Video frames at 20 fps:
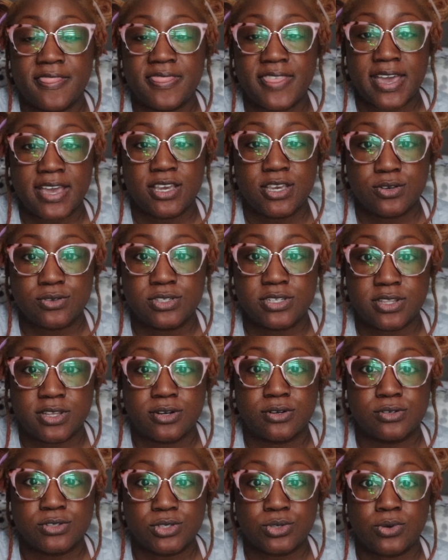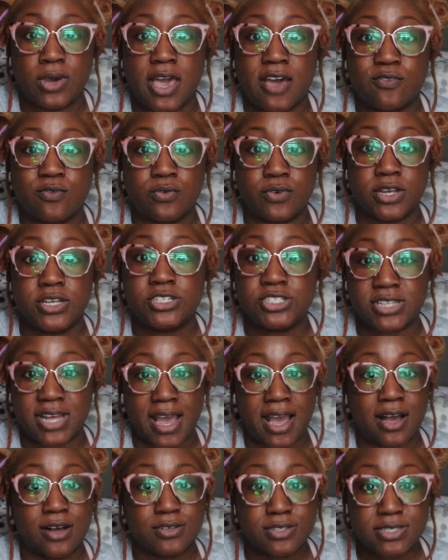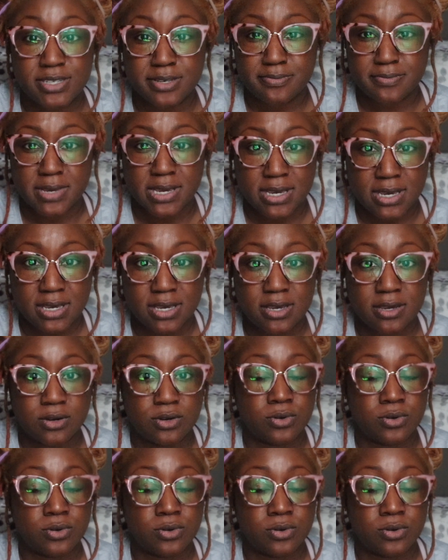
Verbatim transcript: Thank you to those who have reached out to me,